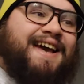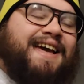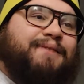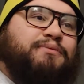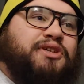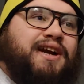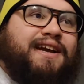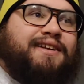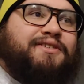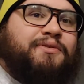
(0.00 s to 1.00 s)
And I'm
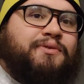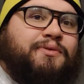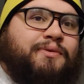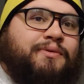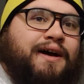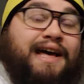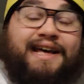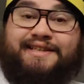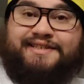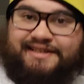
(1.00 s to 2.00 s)
trying to,
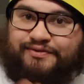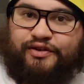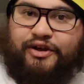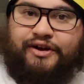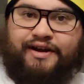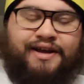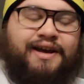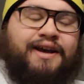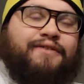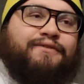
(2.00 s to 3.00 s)
hence this vlog,
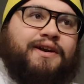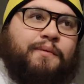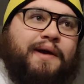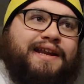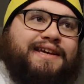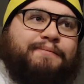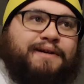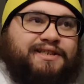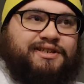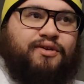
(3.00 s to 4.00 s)
find a way to keep
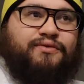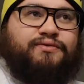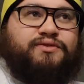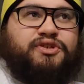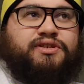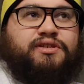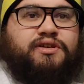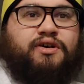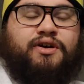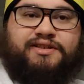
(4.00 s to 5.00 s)
myself just
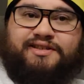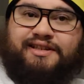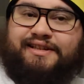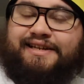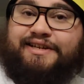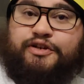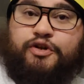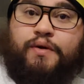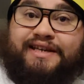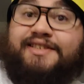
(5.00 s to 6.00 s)
constantly
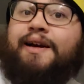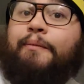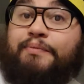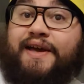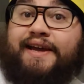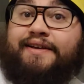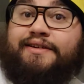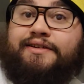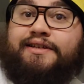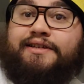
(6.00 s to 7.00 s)
doing something.
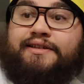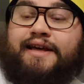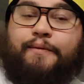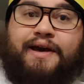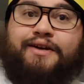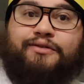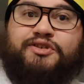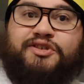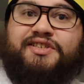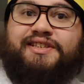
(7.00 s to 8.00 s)
And that way I don't
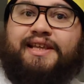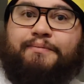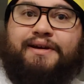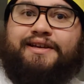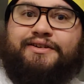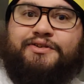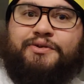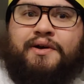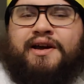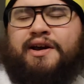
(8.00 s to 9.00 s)
just slip
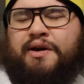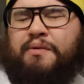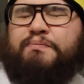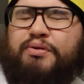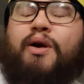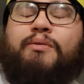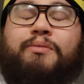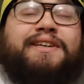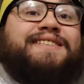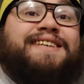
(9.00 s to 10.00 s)
into what
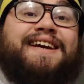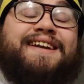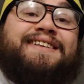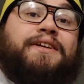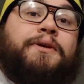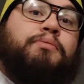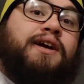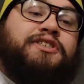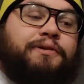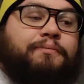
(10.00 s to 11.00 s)
probably is technically
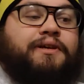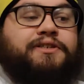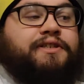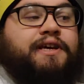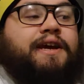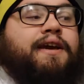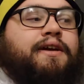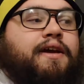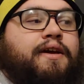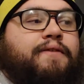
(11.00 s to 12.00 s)
depression, but just
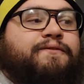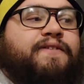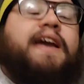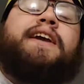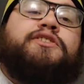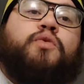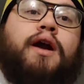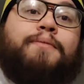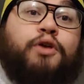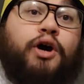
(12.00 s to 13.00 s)
a phase where
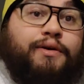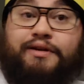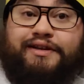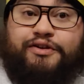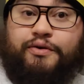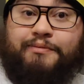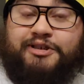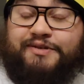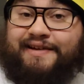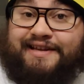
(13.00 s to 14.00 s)
I'm not really doing
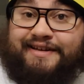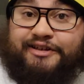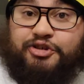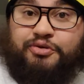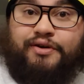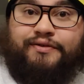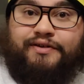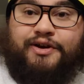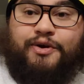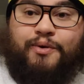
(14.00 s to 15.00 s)
much of anything short of,
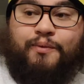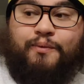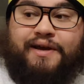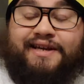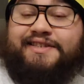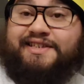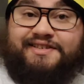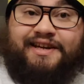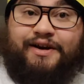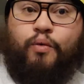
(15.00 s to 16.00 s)

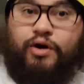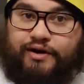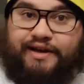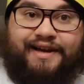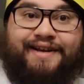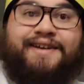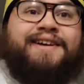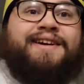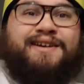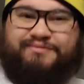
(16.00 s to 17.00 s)
existing, working,
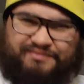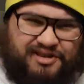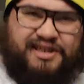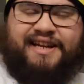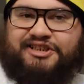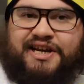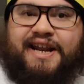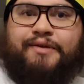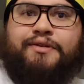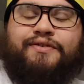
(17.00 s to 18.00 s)
sitting and
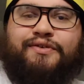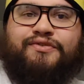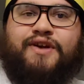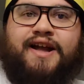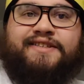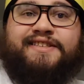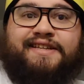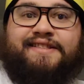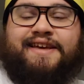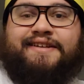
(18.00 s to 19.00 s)
chatting with a few friends,
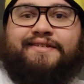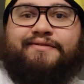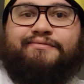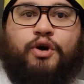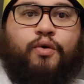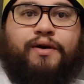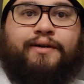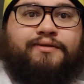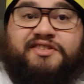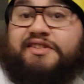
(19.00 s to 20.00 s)
and then
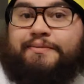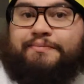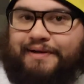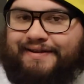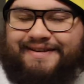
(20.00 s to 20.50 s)
going to sleep.